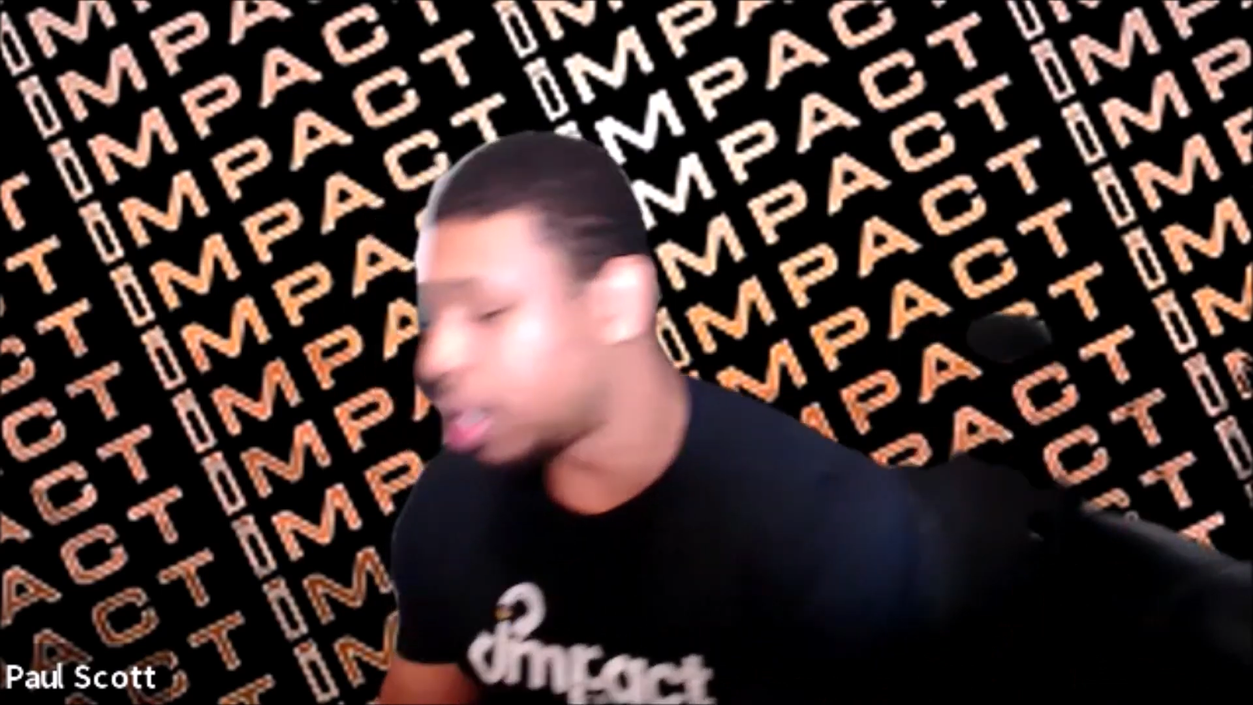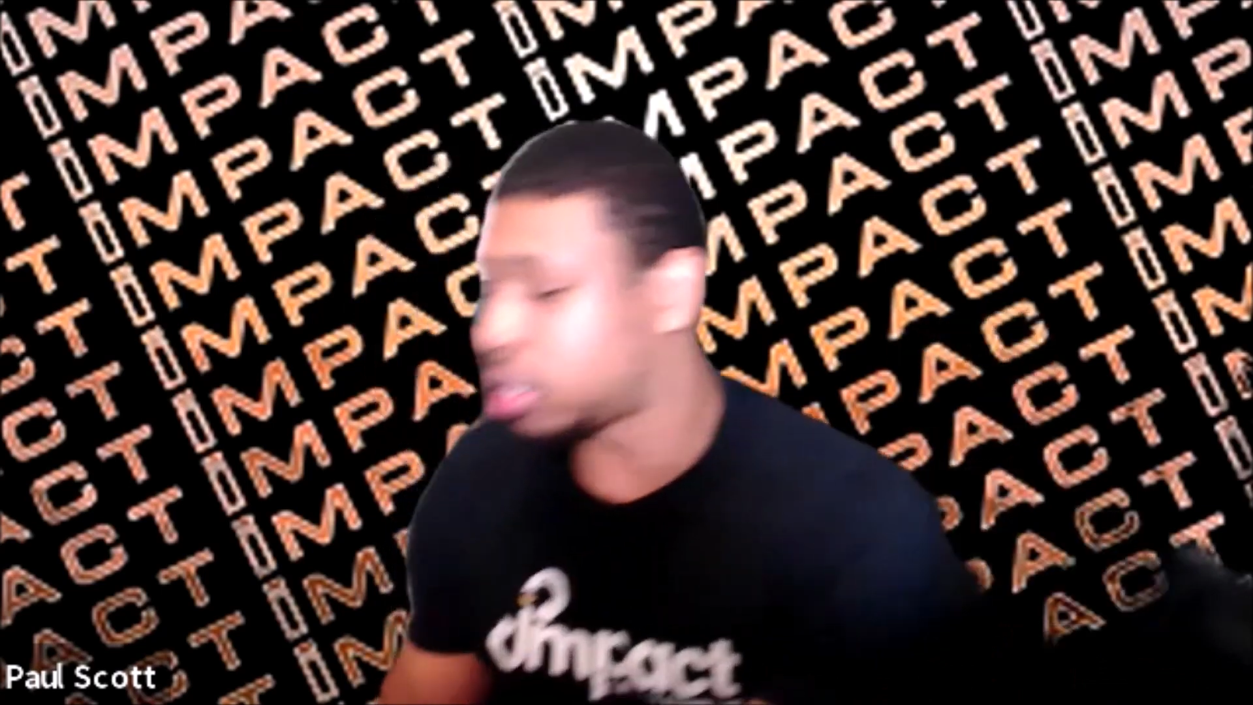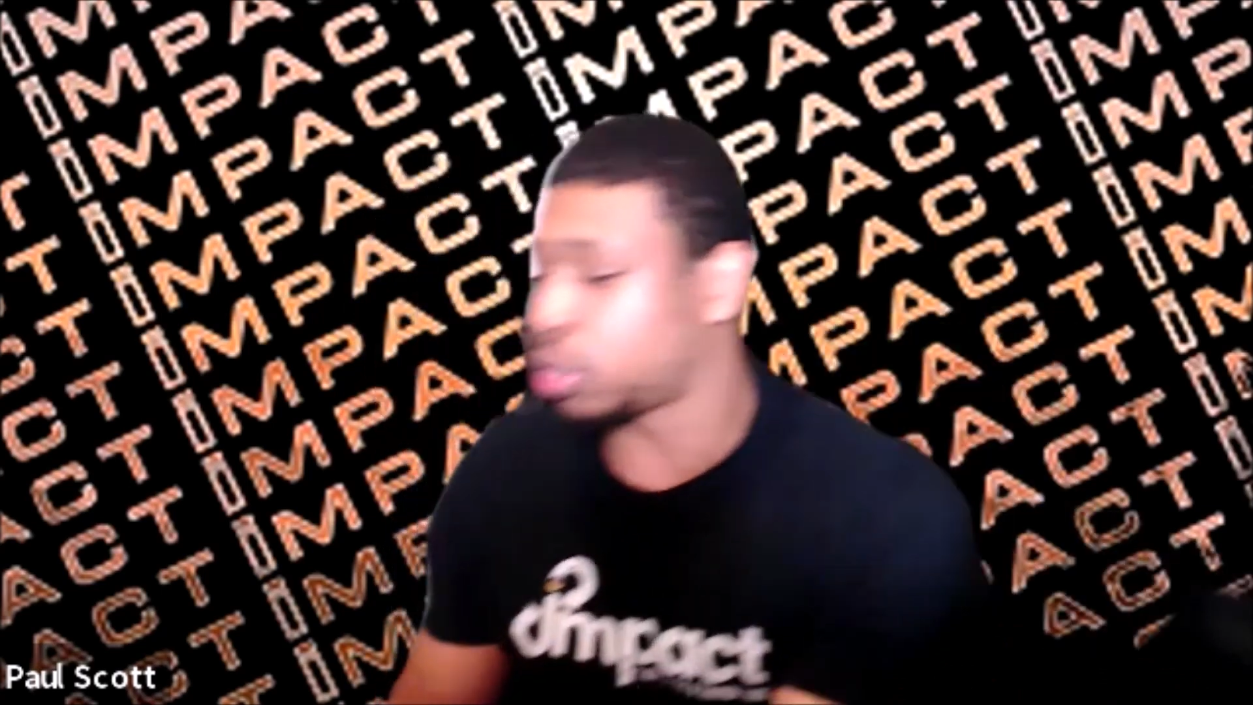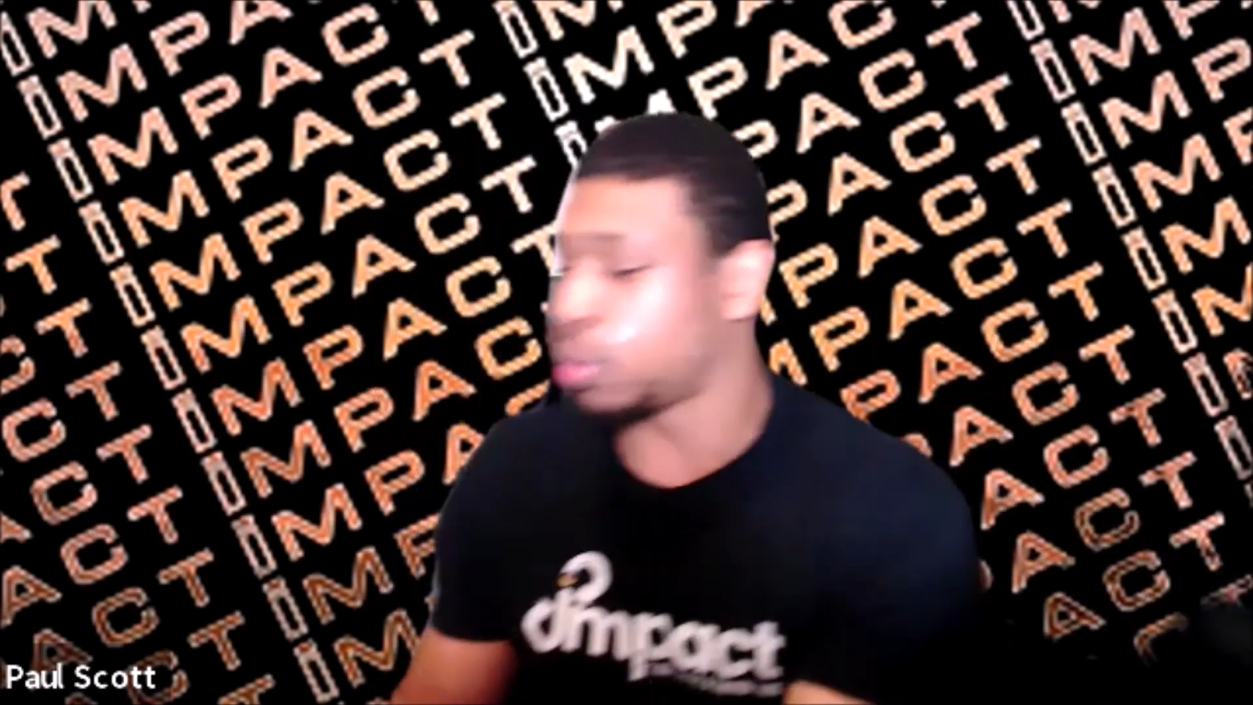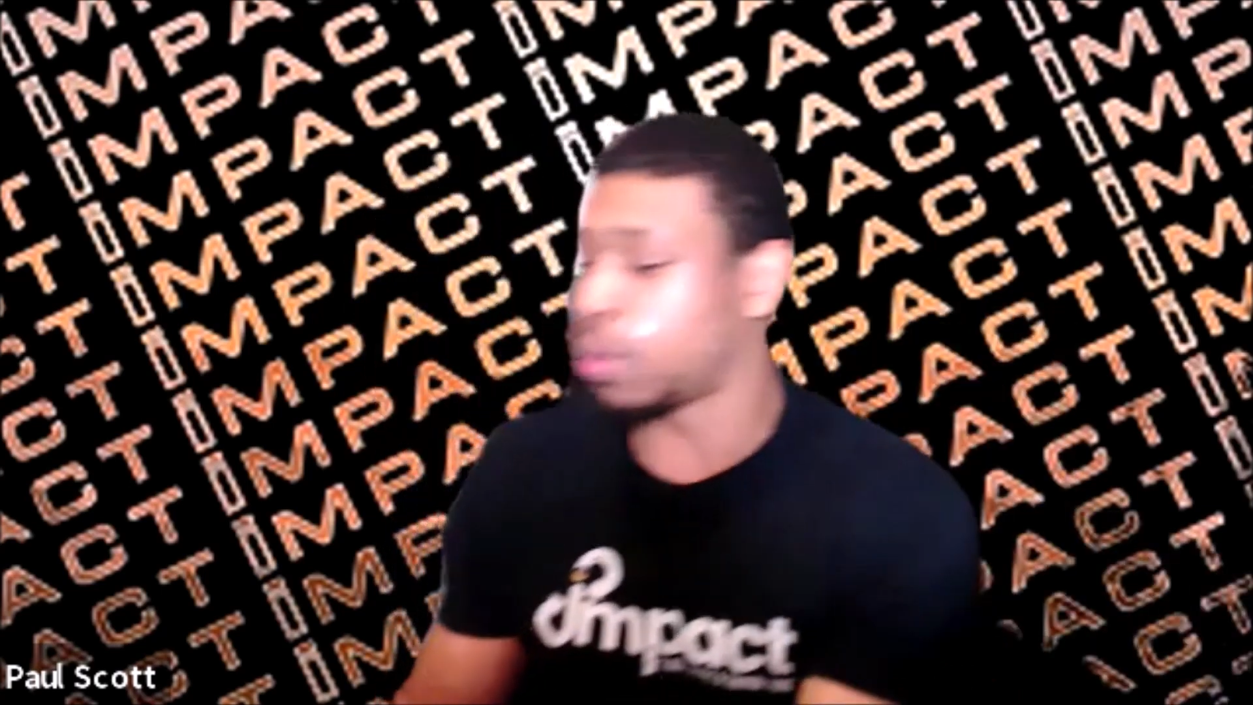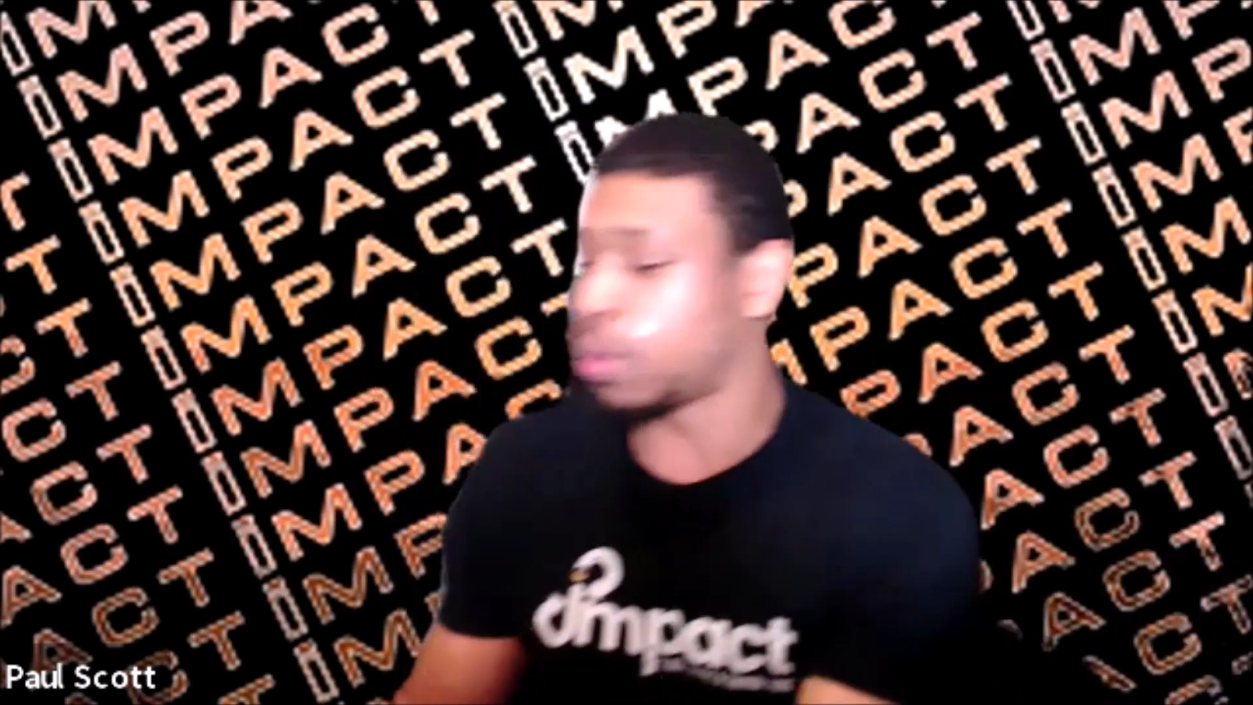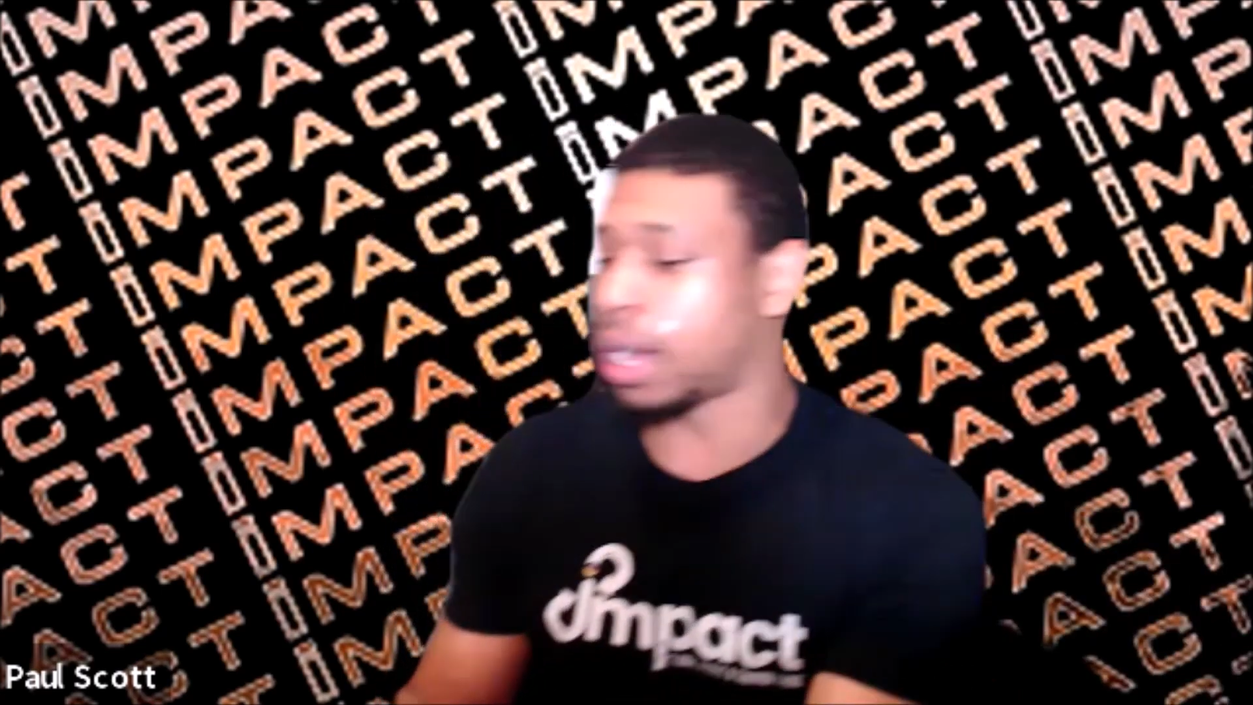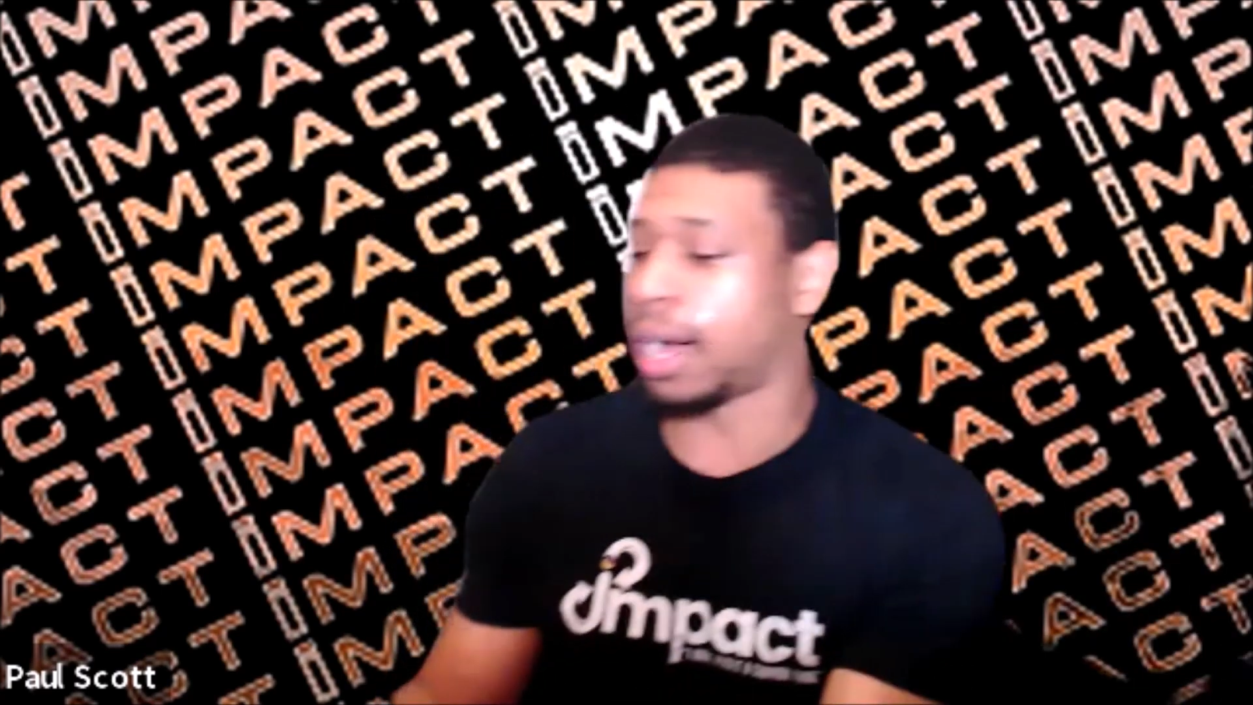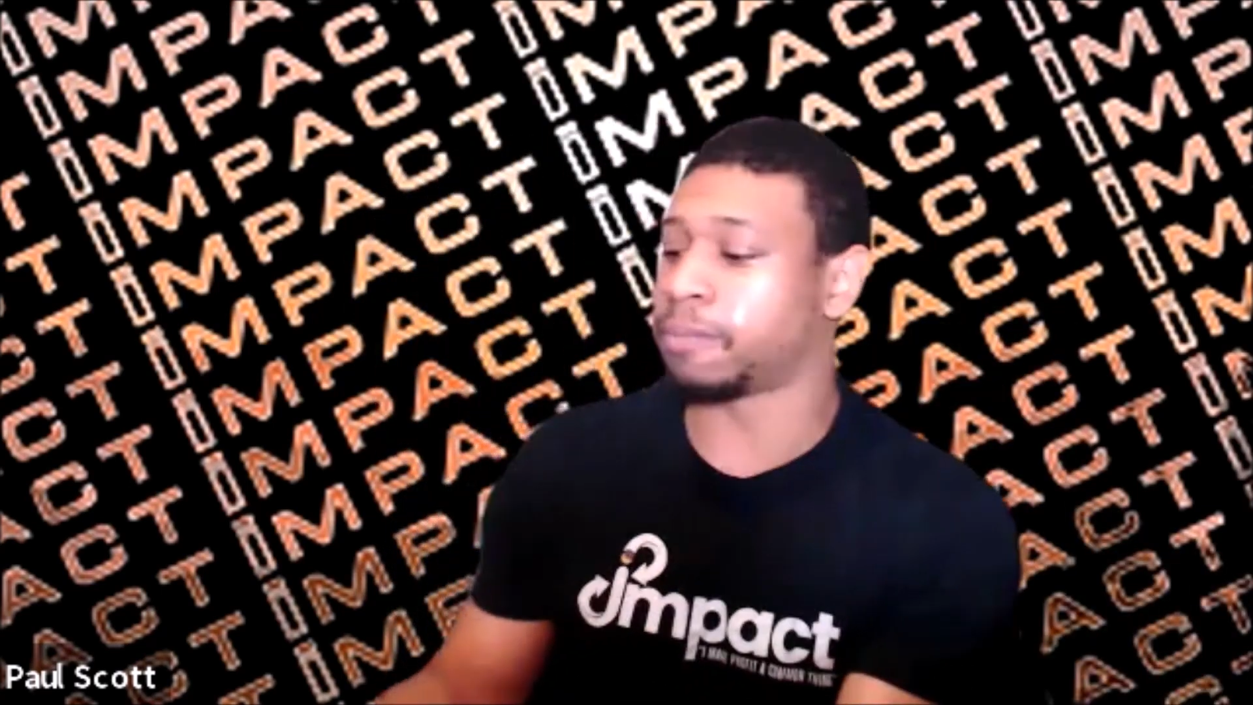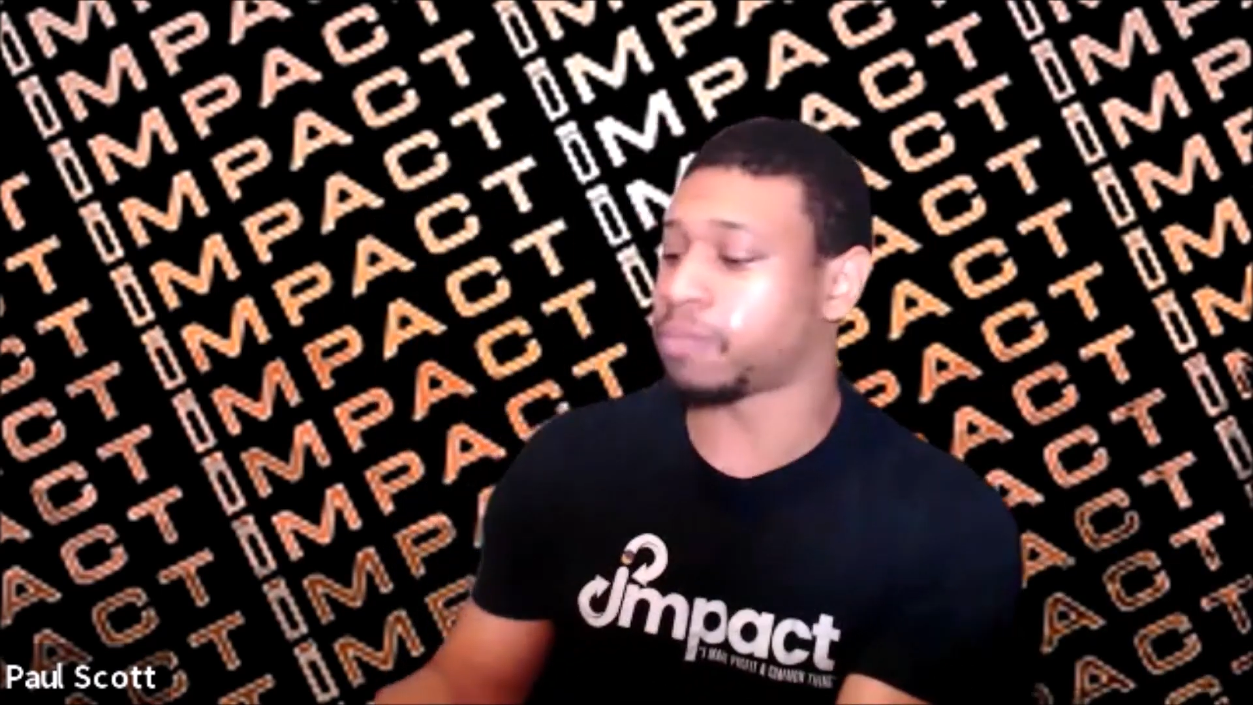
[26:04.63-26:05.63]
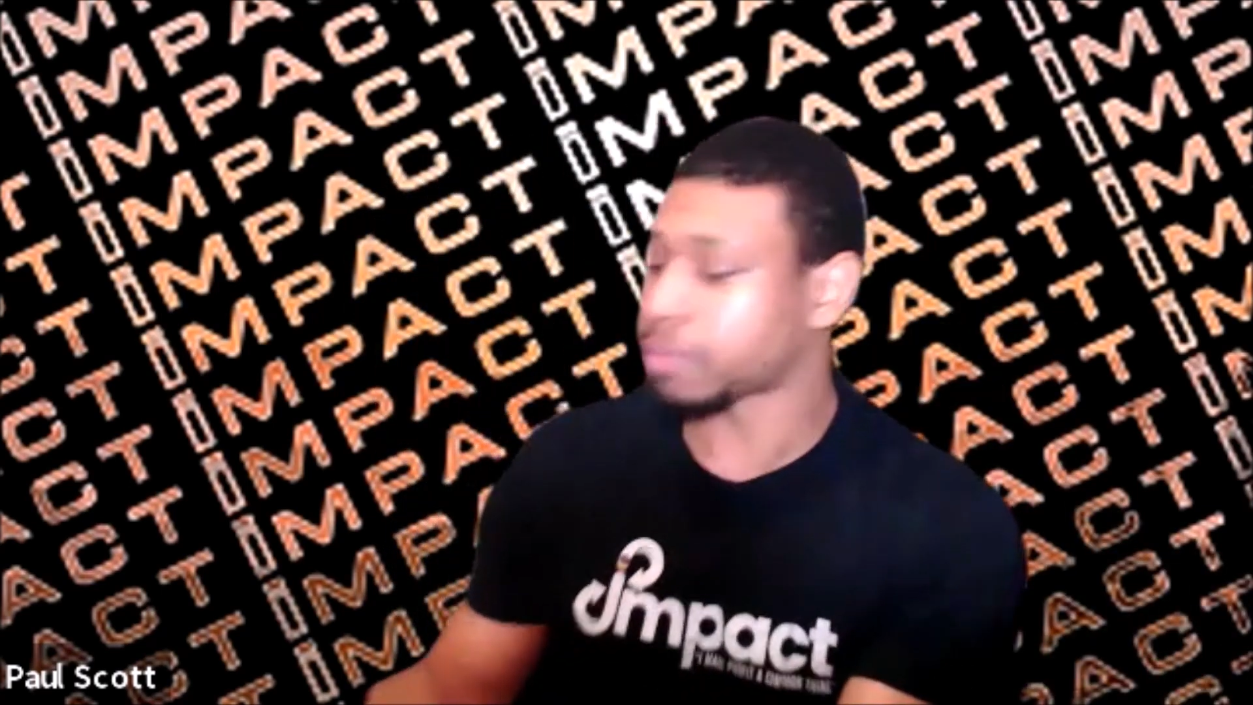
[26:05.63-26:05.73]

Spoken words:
to